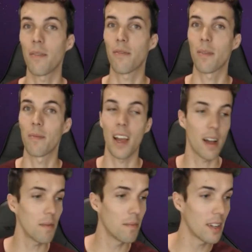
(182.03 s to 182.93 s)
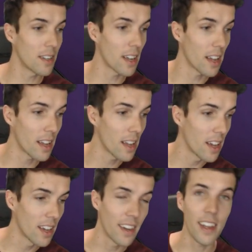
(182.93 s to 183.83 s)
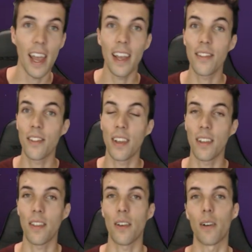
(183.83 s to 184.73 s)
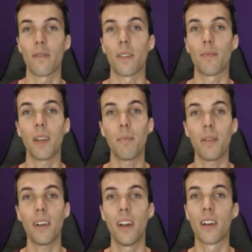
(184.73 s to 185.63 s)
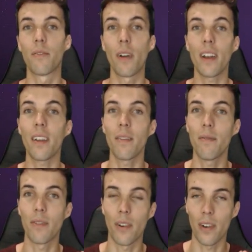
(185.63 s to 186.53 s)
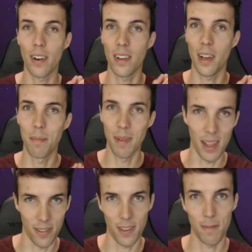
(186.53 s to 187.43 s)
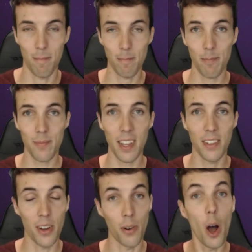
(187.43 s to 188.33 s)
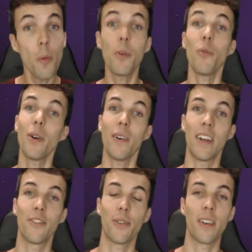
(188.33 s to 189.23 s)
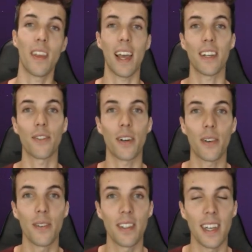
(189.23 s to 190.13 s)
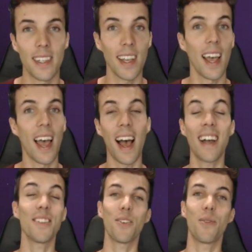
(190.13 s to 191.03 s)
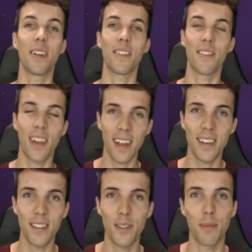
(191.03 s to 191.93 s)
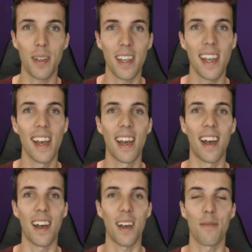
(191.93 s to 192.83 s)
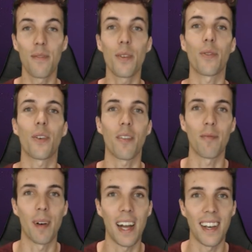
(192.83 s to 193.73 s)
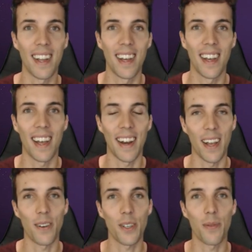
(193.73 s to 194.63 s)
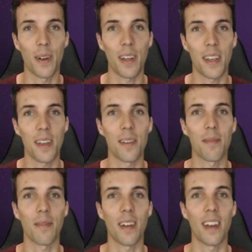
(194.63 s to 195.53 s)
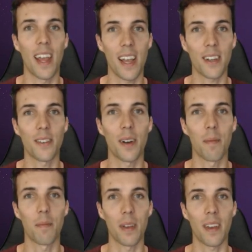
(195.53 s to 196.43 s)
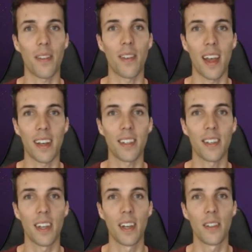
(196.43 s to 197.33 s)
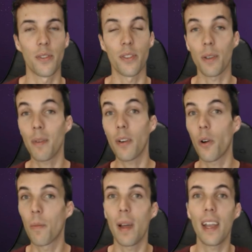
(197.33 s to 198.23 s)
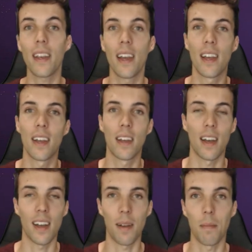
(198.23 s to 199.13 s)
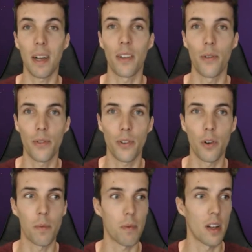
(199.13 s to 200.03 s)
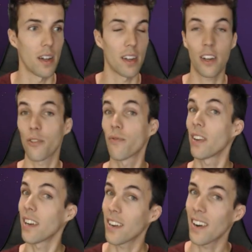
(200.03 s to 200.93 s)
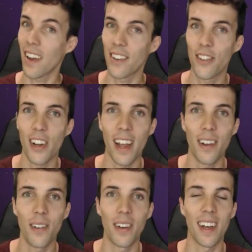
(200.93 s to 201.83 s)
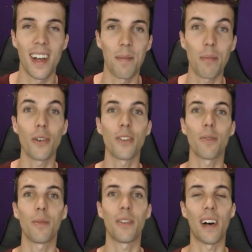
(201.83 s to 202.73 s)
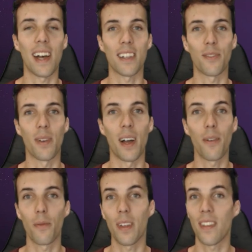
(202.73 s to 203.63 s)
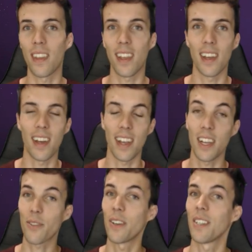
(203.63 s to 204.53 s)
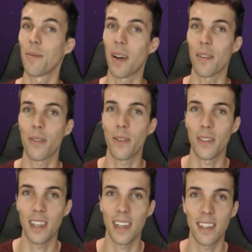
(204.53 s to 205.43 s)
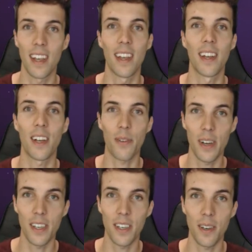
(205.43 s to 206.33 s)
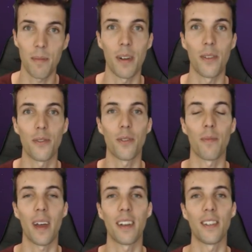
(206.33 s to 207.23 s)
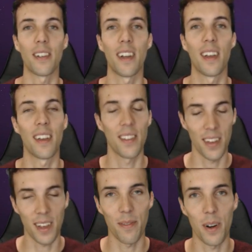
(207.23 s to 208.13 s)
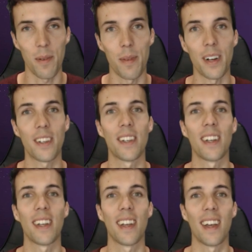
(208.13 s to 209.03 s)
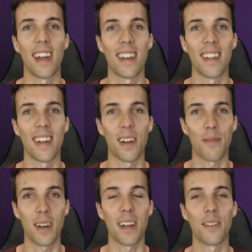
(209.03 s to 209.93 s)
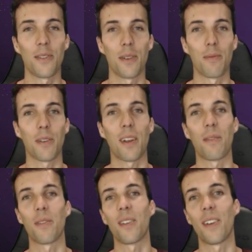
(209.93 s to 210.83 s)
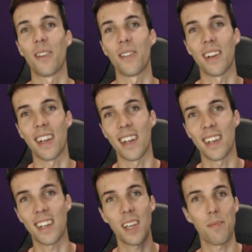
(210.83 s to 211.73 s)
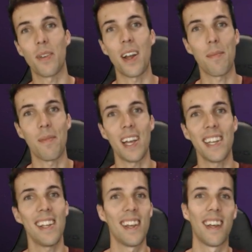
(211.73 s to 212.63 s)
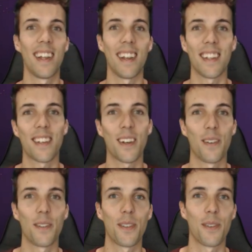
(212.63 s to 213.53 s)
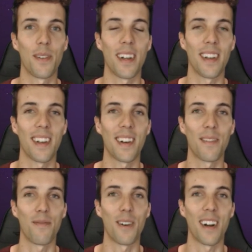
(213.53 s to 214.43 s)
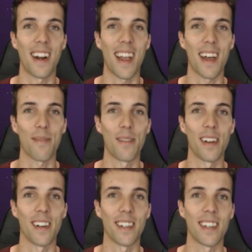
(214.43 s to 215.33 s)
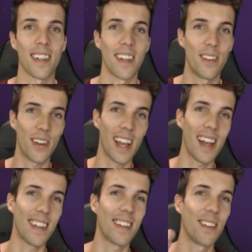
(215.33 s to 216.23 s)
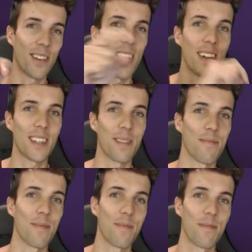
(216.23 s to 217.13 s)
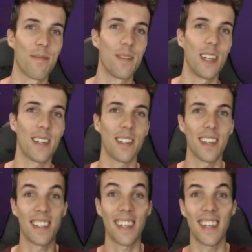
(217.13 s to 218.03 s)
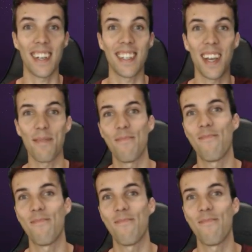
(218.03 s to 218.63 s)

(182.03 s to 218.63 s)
from now, Monday the 18th of September, running for a month. So hope you will enjoy the extra content. As always, thanks to be a viewer of mine. And I also want to give an extra big thanks to someone who made my YouTube career and channel possible as well with the increased amount of content. Chris, my YouTube manager, thank you very much. And I really enjoy working with you, and keep it up, man. Let's go to another 1.5 years. And you guys, you're awesome. Cheers. See you next time.